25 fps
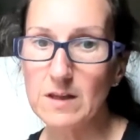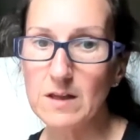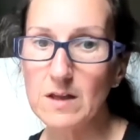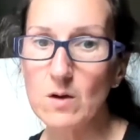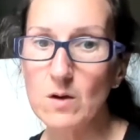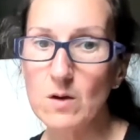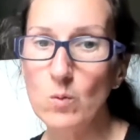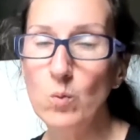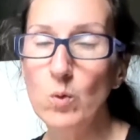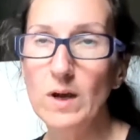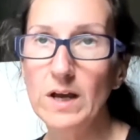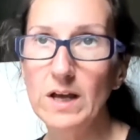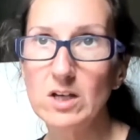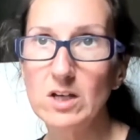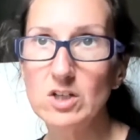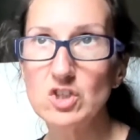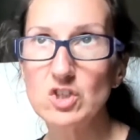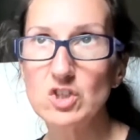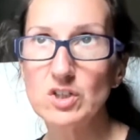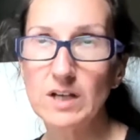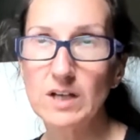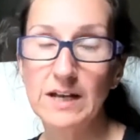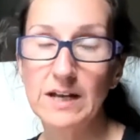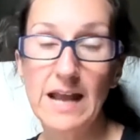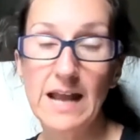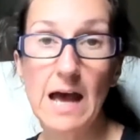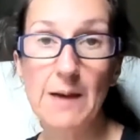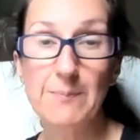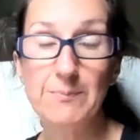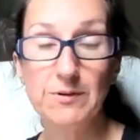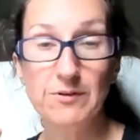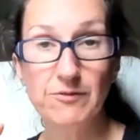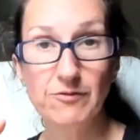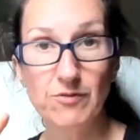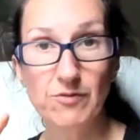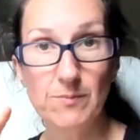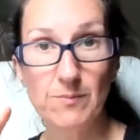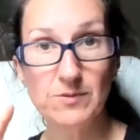which can happen
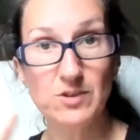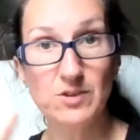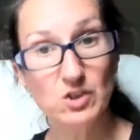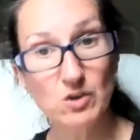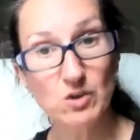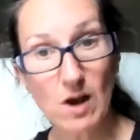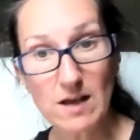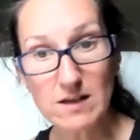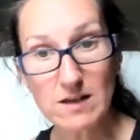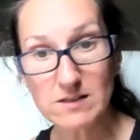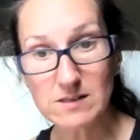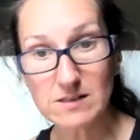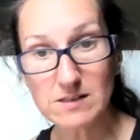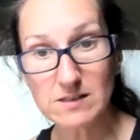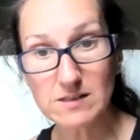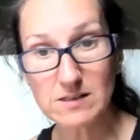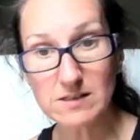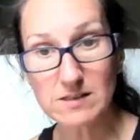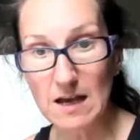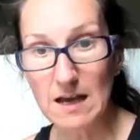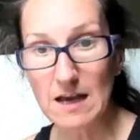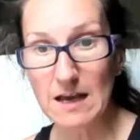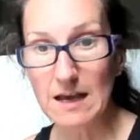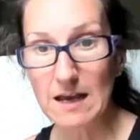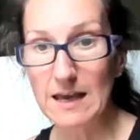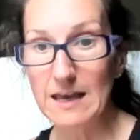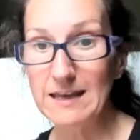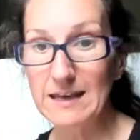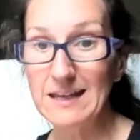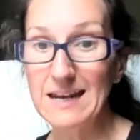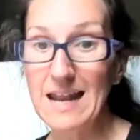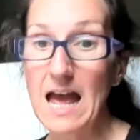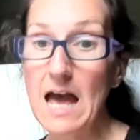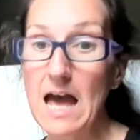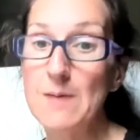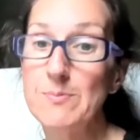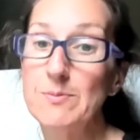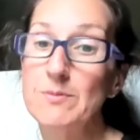from stress, it can
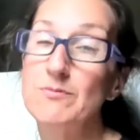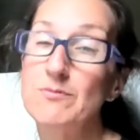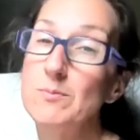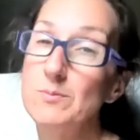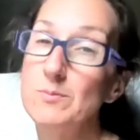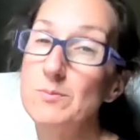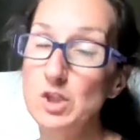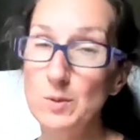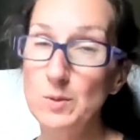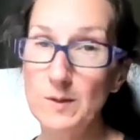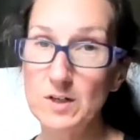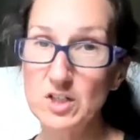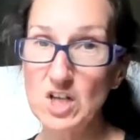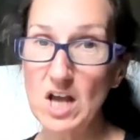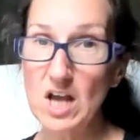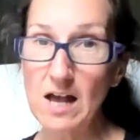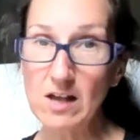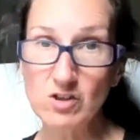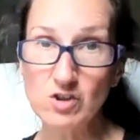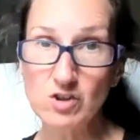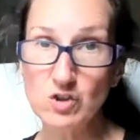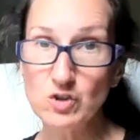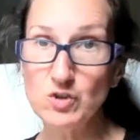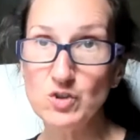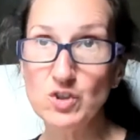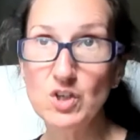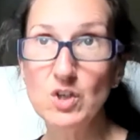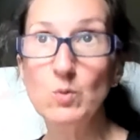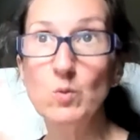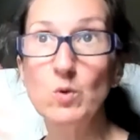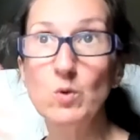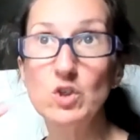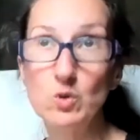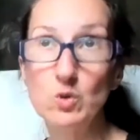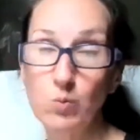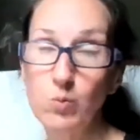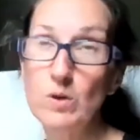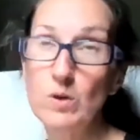happen from too much estrogen,
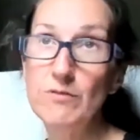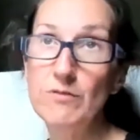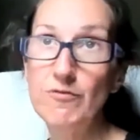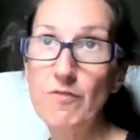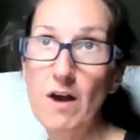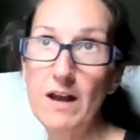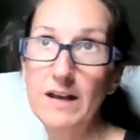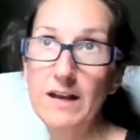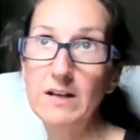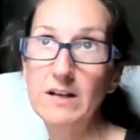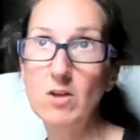which we find a